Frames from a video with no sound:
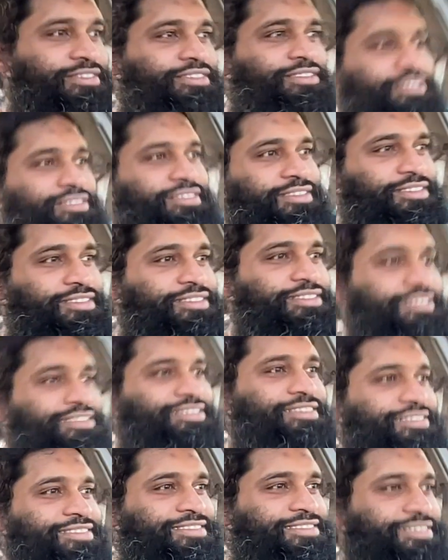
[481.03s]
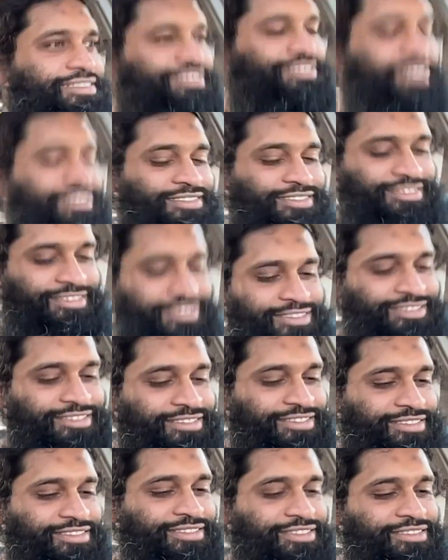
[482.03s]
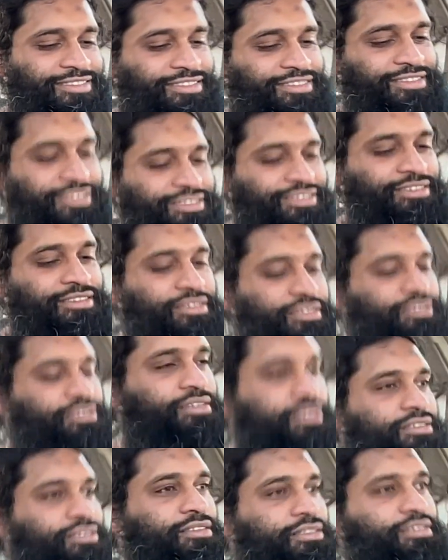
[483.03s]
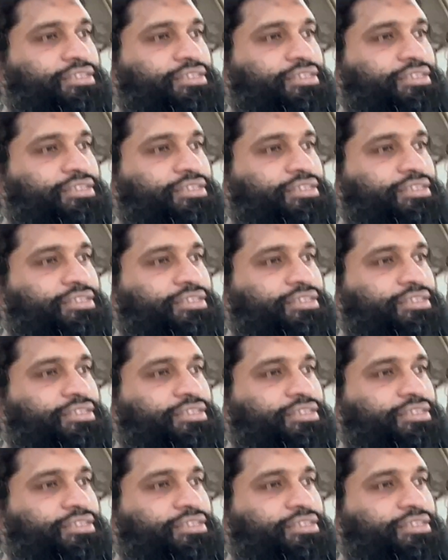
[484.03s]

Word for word: Yeah, because they ordered when they were already hungry.